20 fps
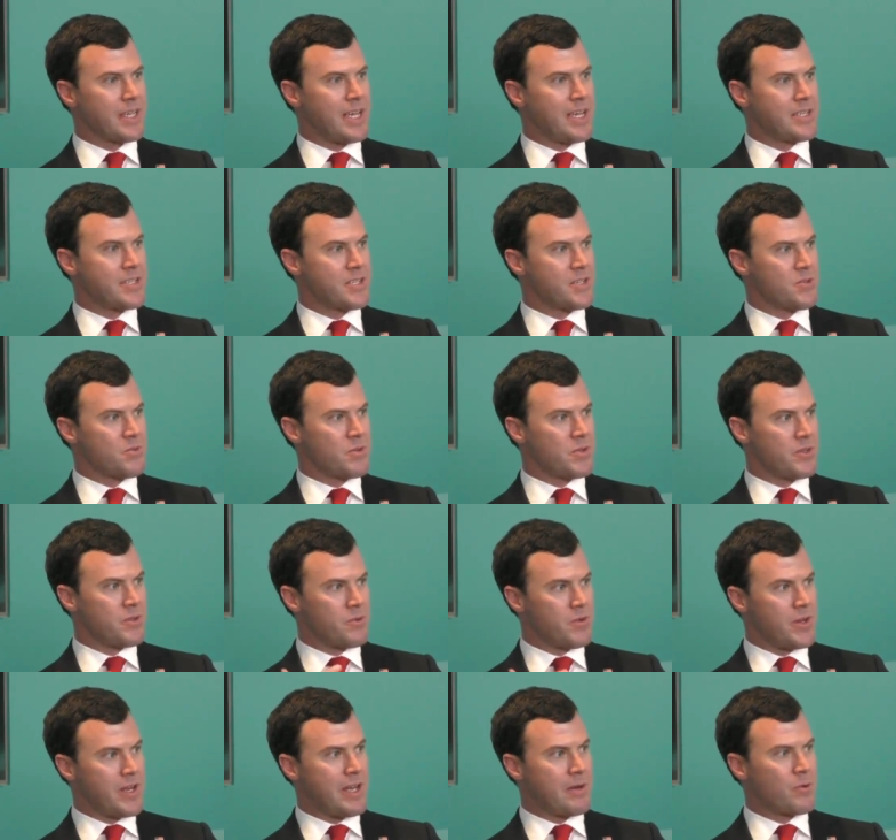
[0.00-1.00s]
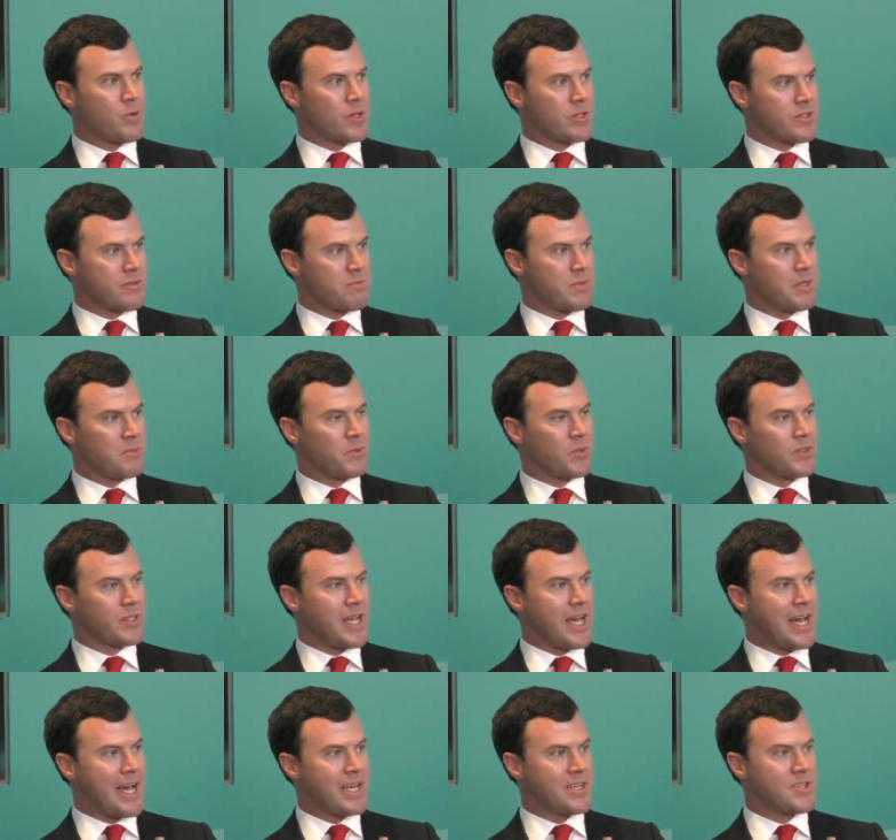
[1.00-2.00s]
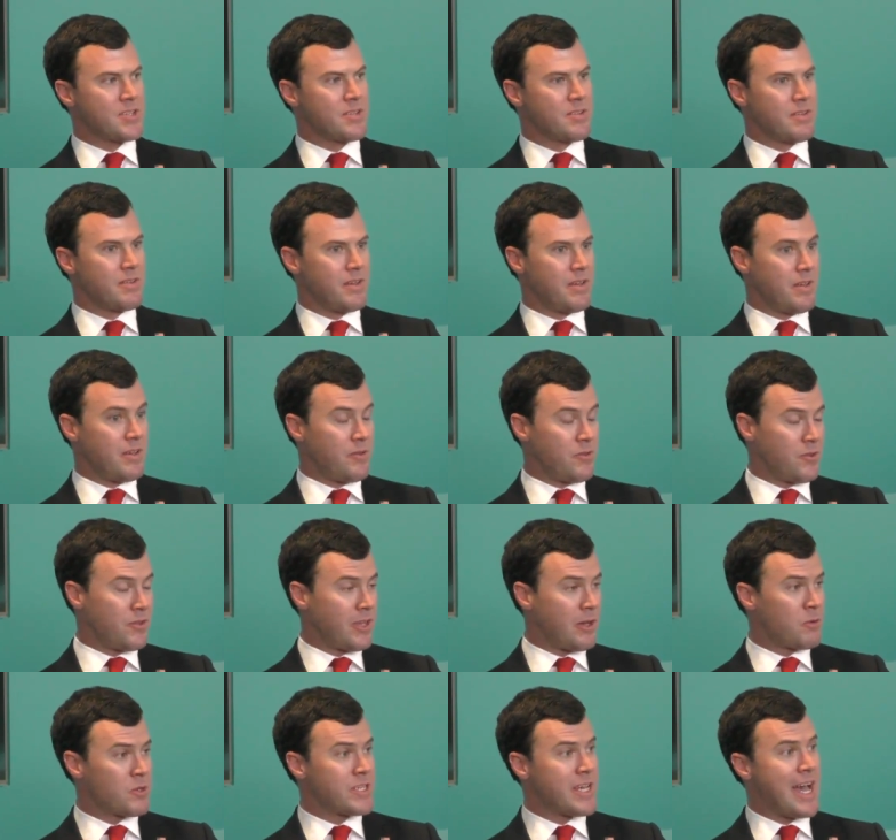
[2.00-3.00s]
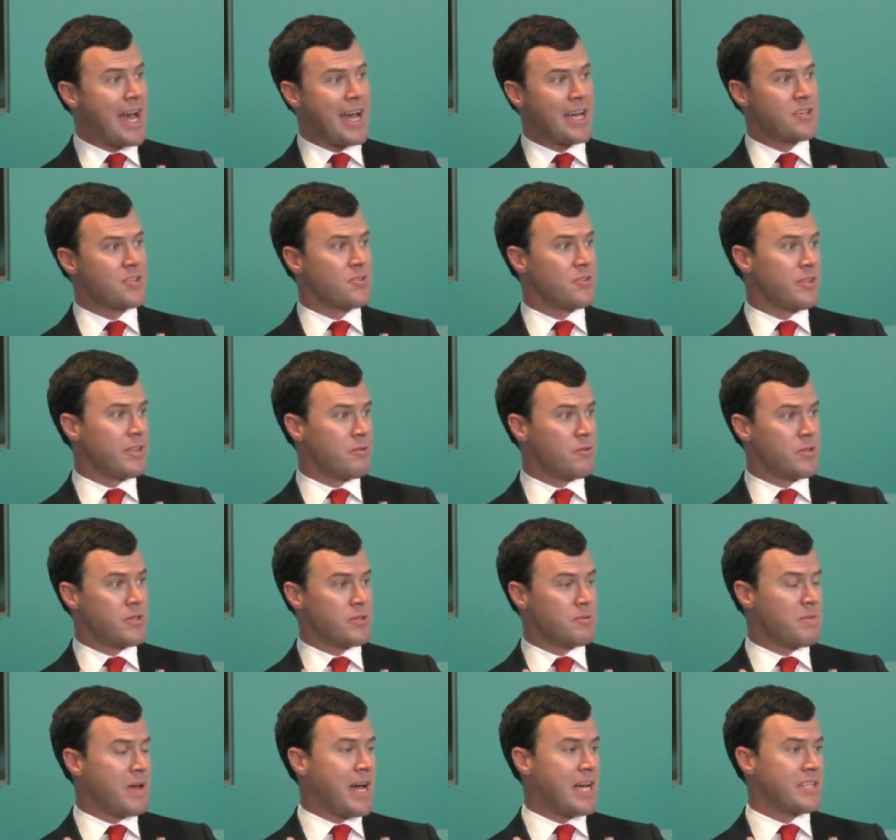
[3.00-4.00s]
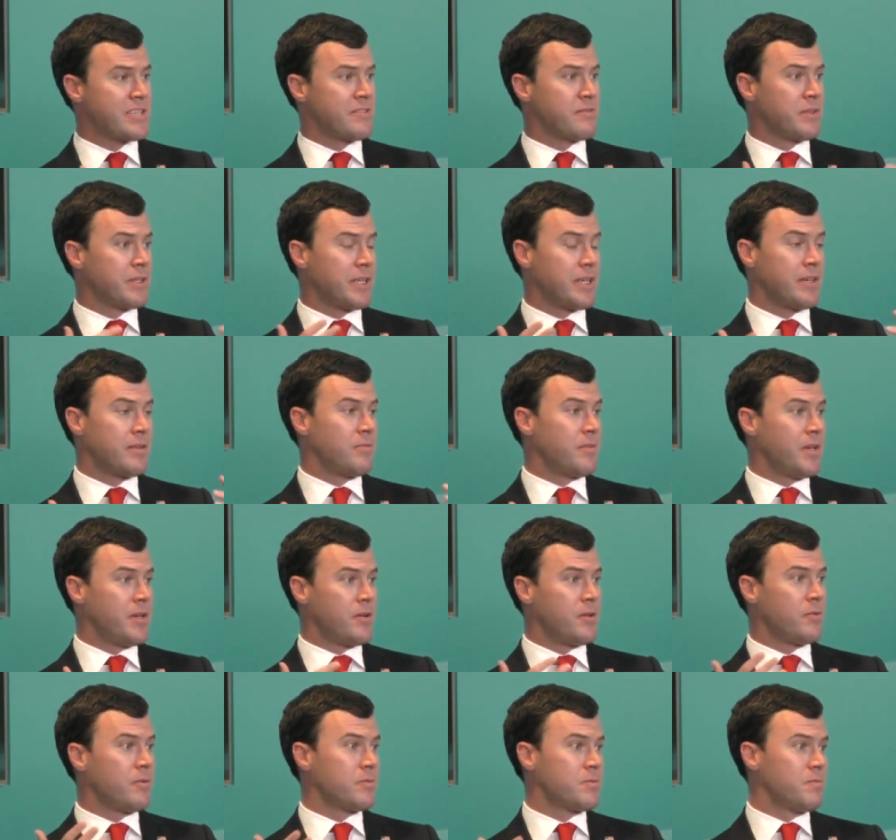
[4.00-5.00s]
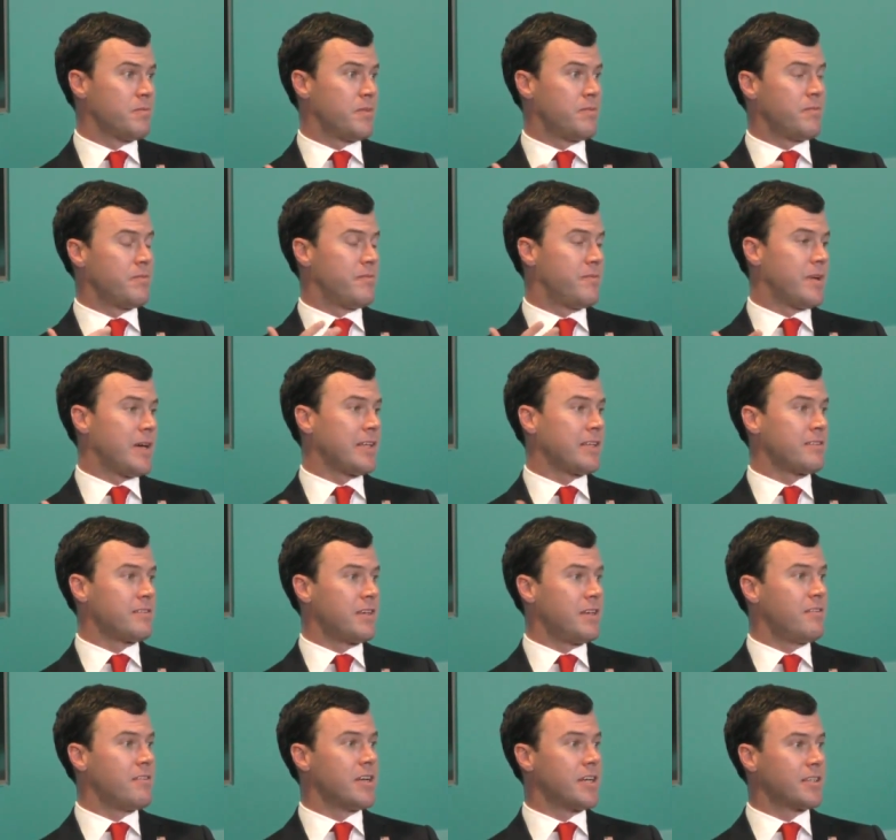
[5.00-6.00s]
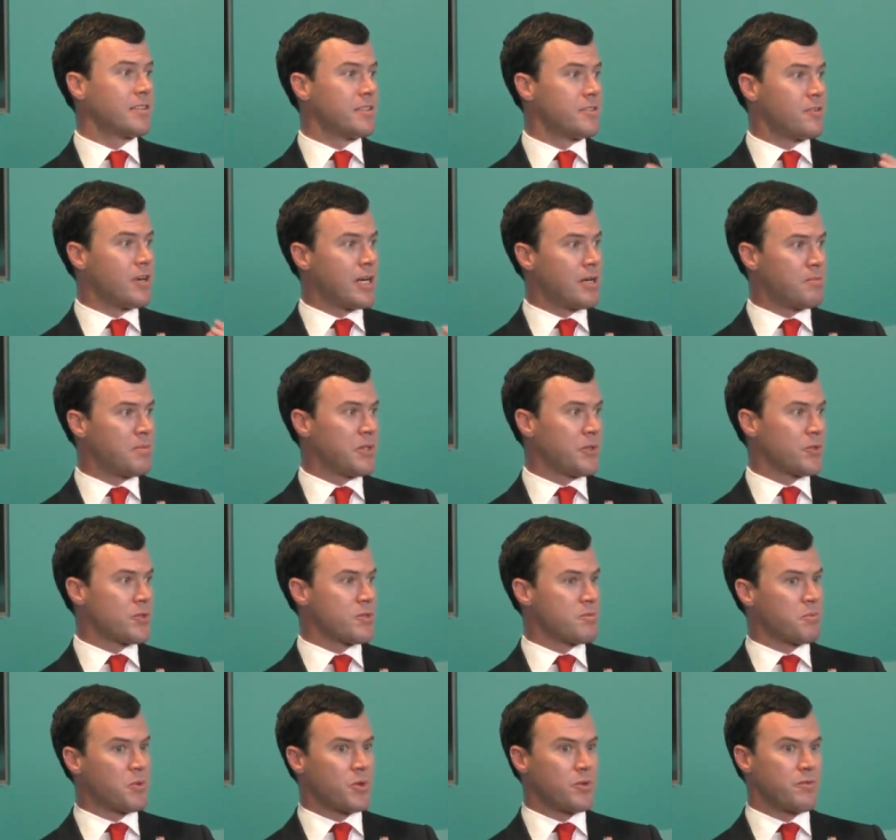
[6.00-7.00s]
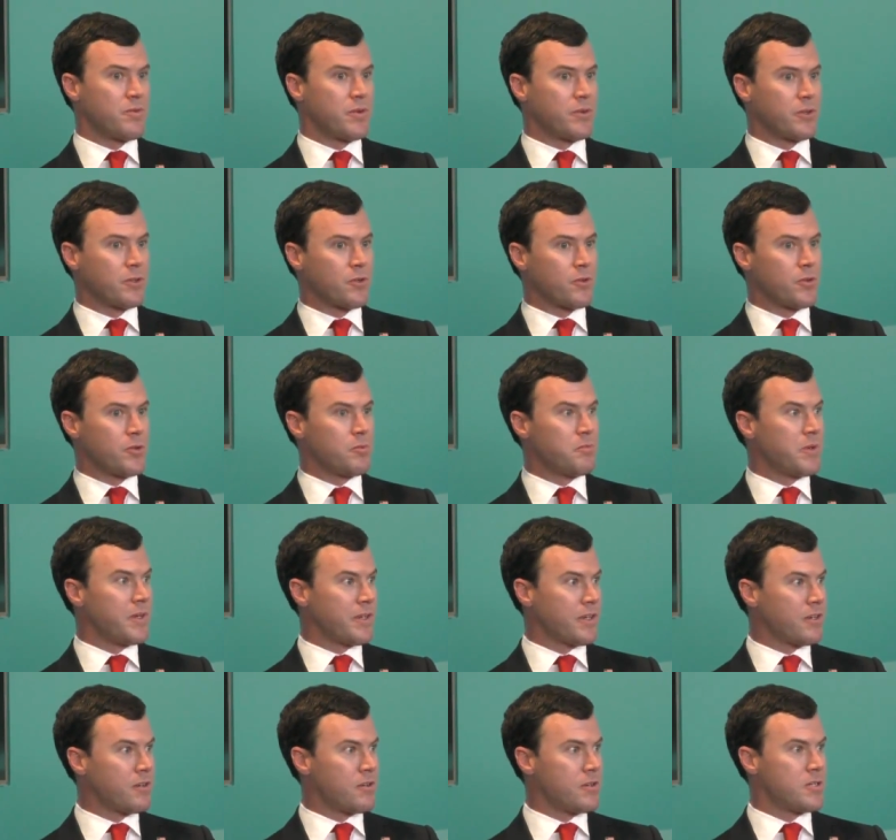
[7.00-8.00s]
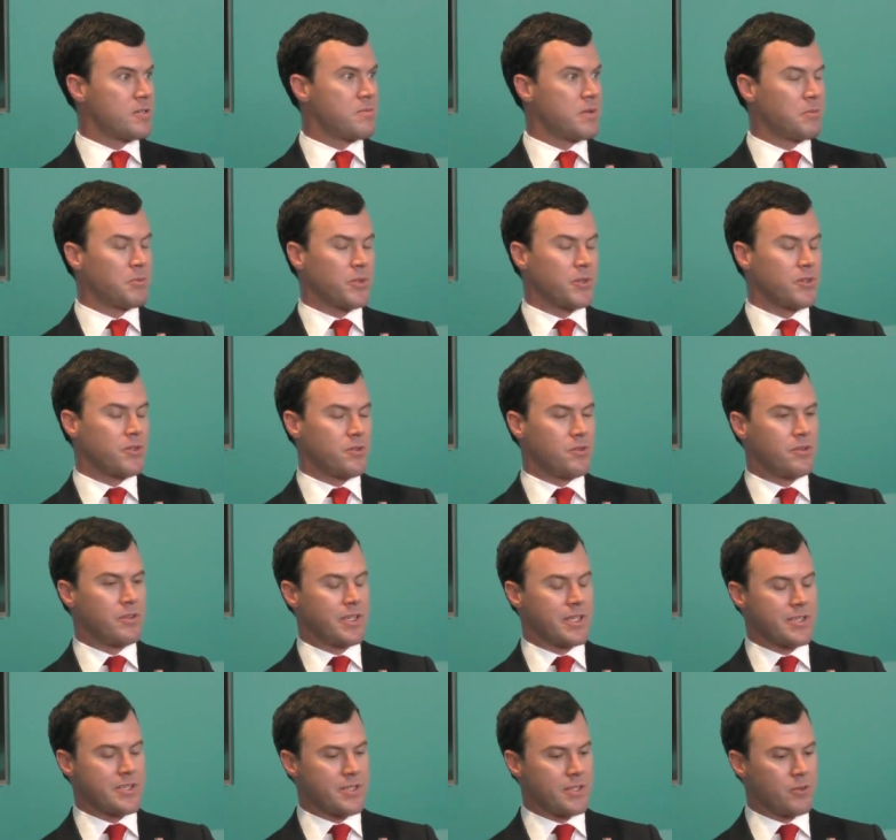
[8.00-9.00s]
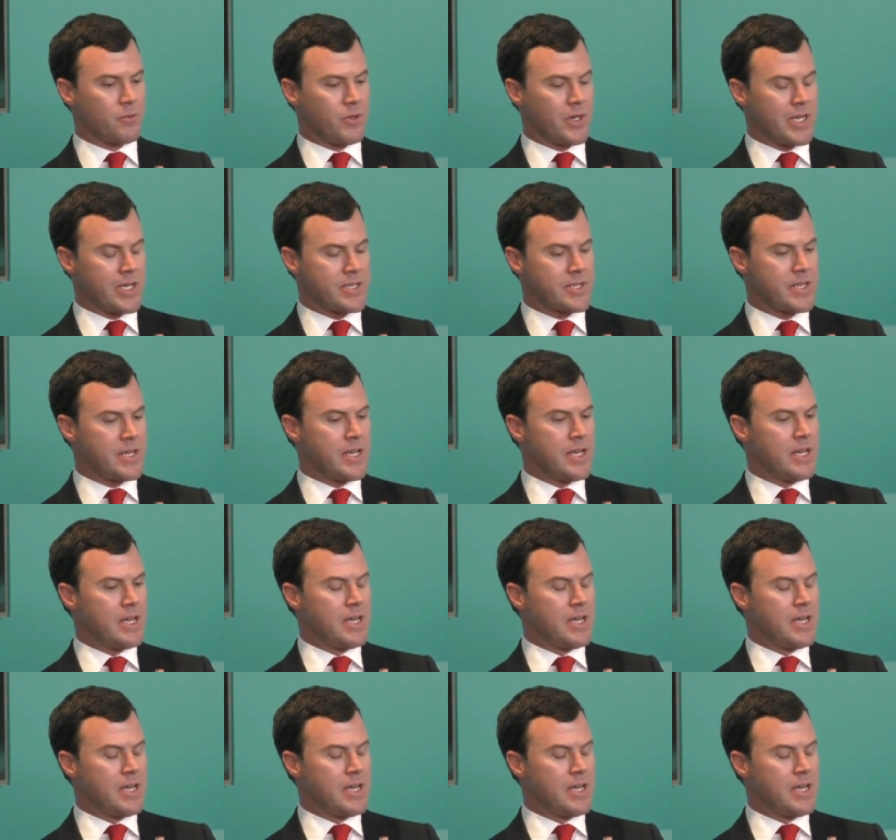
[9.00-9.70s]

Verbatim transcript: cases where there were networks of people tasked, either they were tasked or they were just passively, you know, volunteering to try to build support for the group and encourage people to do things in the West.